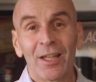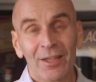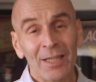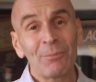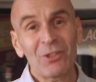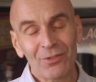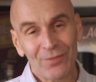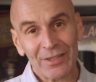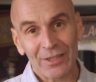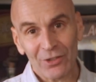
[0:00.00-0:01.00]
Let me just
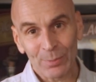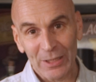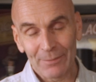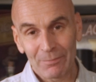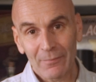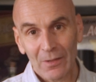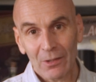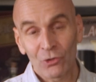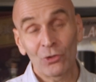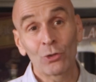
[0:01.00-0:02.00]
fucking explain.
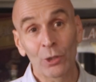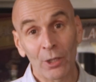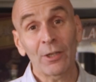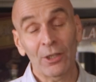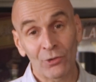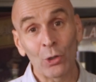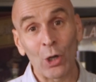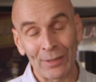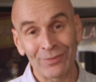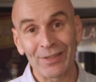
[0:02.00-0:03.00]
Sugar is
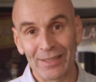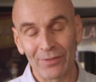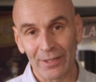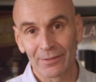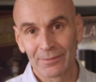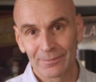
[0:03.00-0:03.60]
not a flavouring,